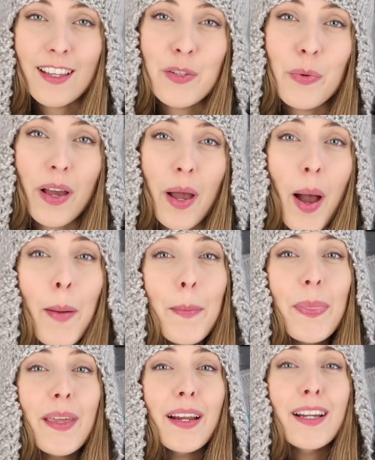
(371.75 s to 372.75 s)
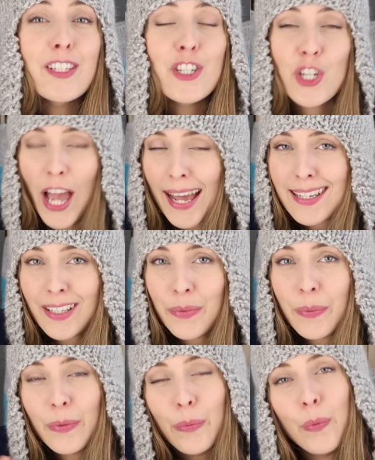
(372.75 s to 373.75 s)
That's why I'm up there
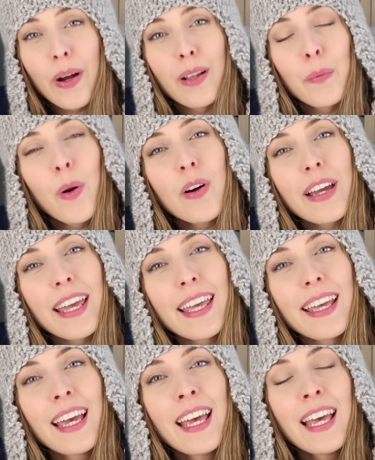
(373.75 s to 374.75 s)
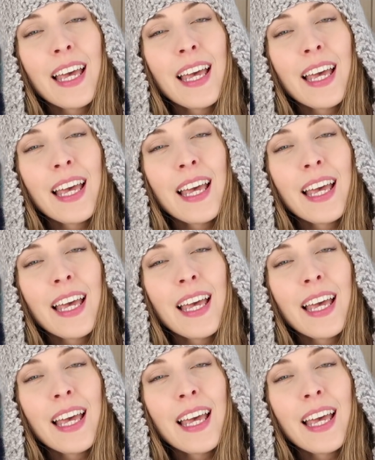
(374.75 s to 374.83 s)
chatting with you while walking,